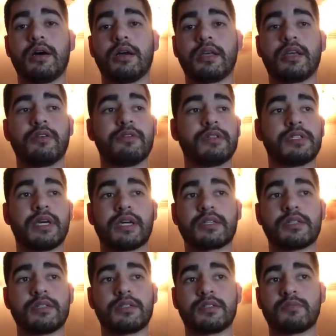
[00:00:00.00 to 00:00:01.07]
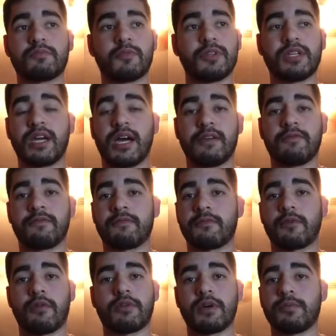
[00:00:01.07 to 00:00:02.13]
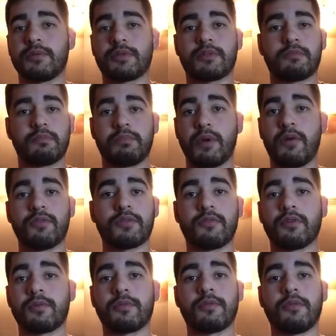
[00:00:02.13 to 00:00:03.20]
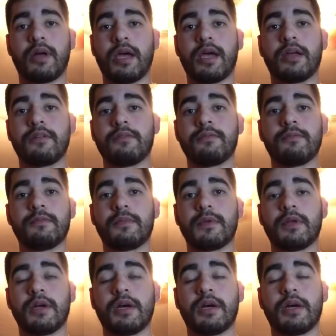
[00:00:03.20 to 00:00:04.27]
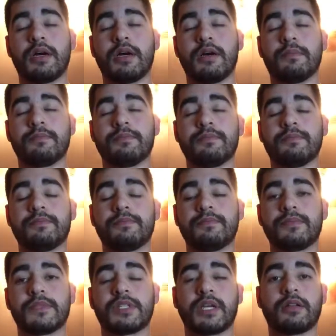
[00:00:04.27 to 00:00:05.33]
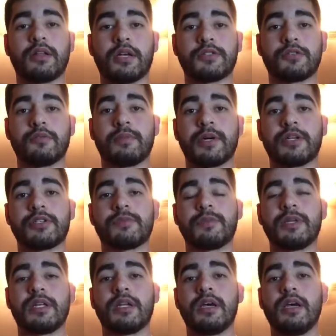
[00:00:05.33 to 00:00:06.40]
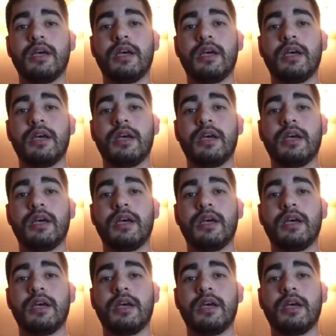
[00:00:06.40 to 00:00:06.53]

Here in Texas, really, I've grown up with both corporal and psychological punishment.